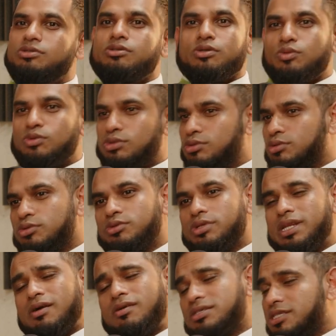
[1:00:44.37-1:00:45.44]
doing
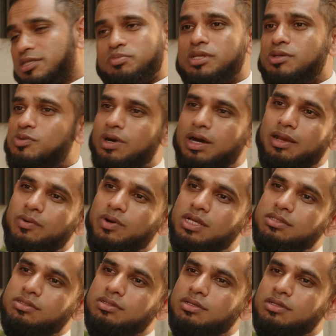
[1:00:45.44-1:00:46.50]
wudu, and I was just being who I
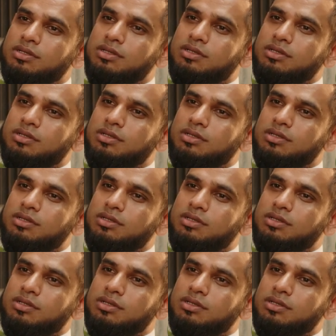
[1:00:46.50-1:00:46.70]
was.